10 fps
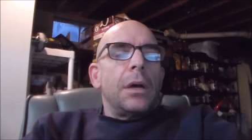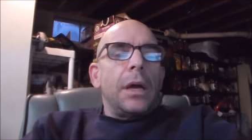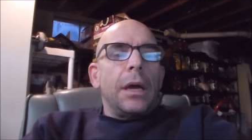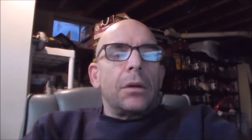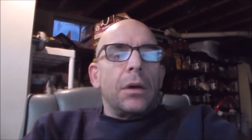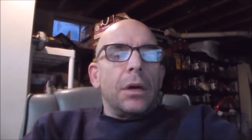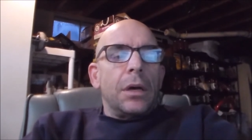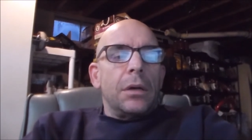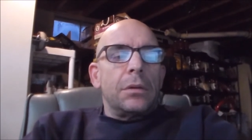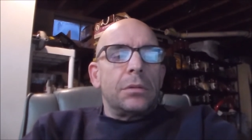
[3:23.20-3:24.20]
and
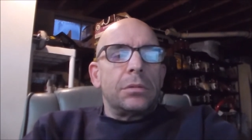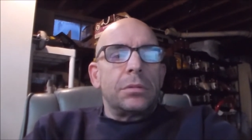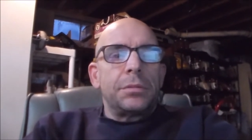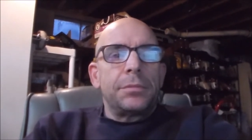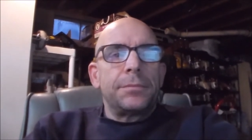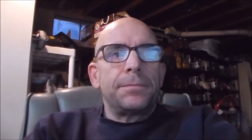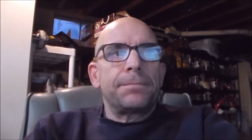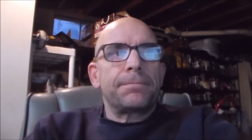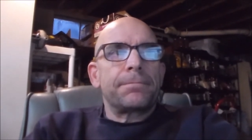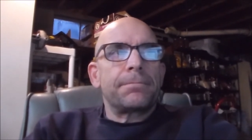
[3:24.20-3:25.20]
uh,
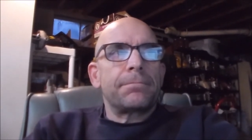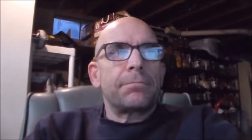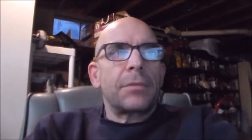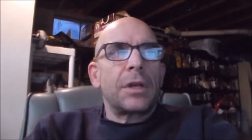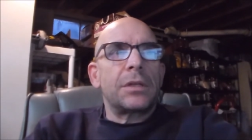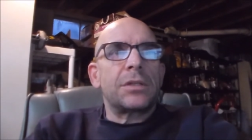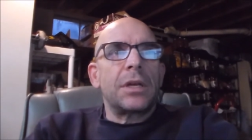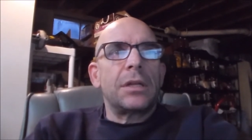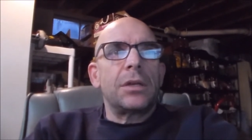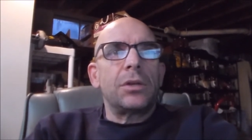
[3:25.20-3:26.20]
it
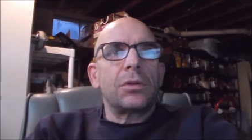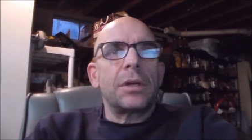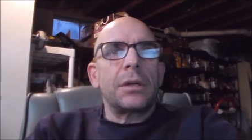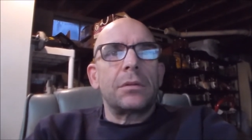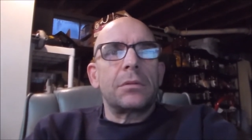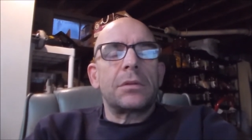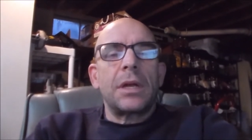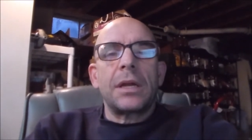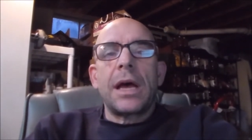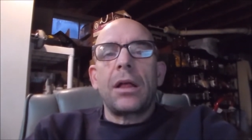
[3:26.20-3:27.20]
said that you'll get
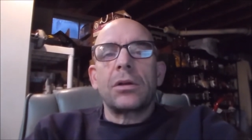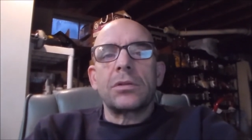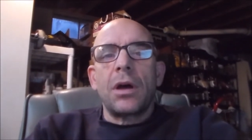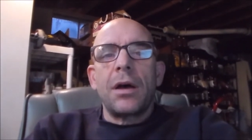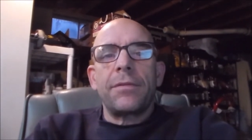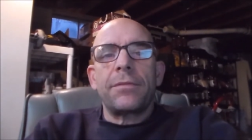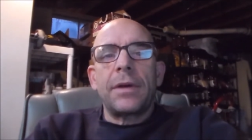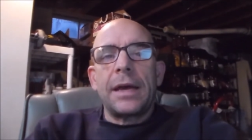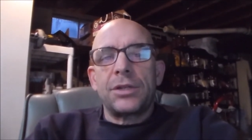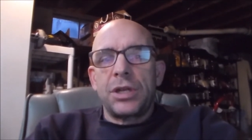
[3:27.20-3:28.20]
$10
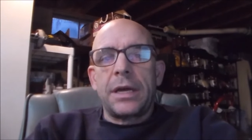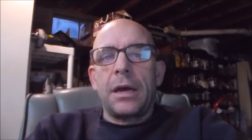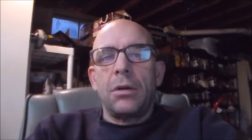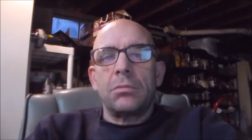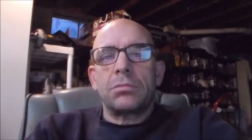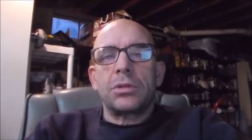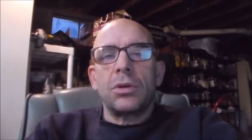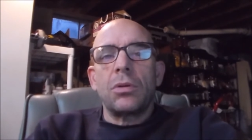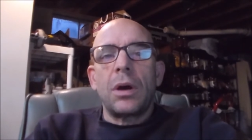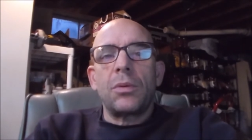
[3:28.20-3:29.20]
off at checkout.
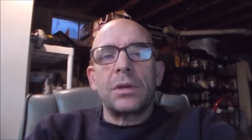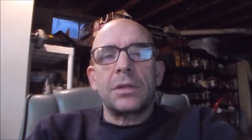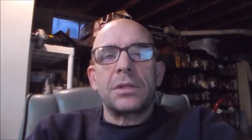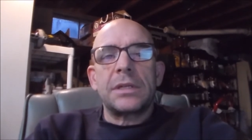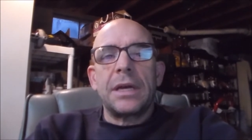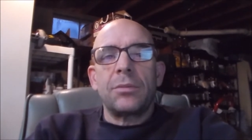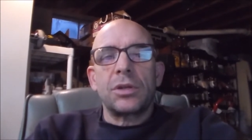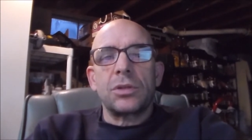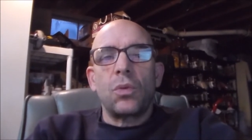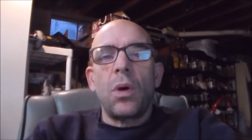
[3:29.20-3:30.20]
So I went to see how
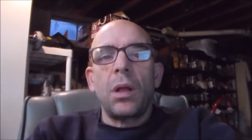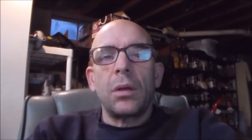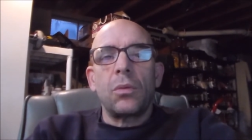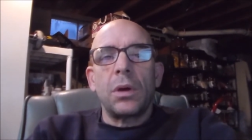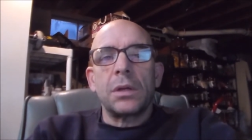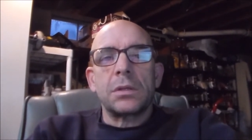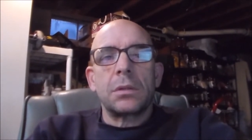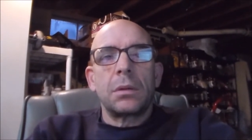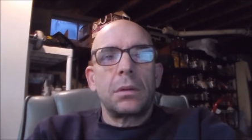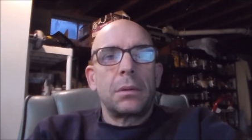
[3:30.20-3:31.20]
much a wallet was.